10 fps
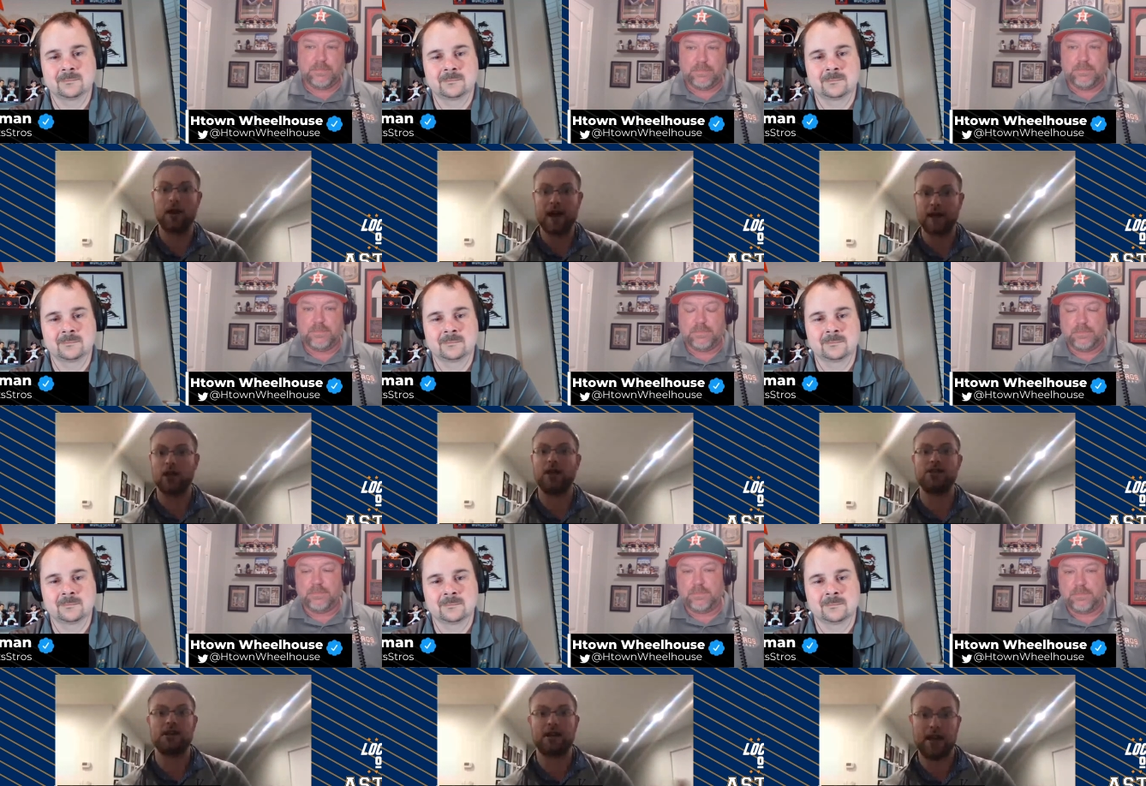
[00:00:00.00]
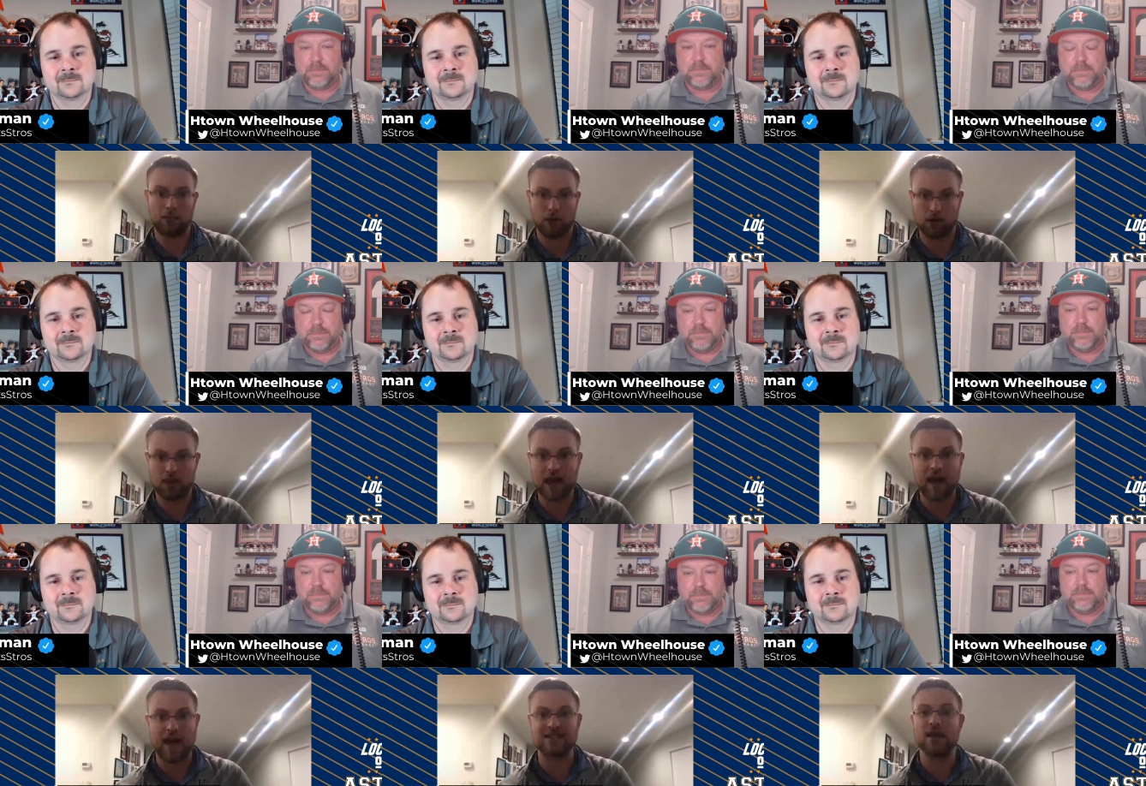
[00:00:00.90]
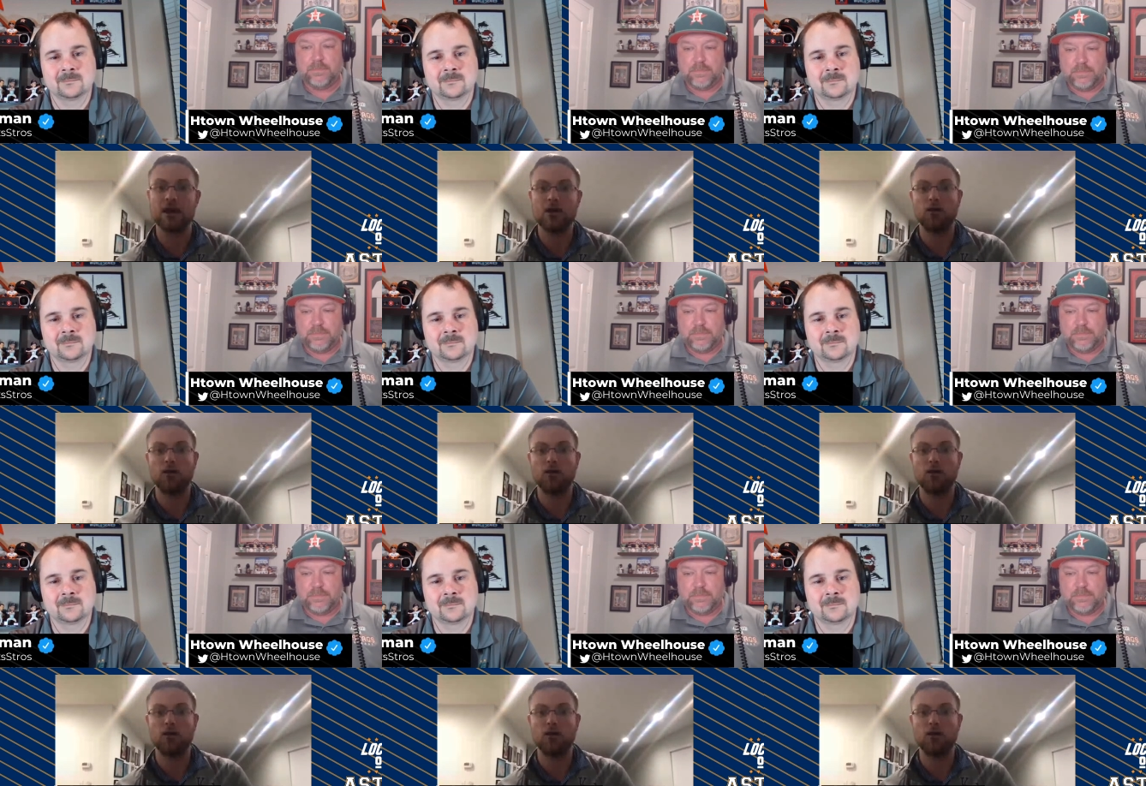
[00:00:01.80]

Speaker 1: the accolades that came with that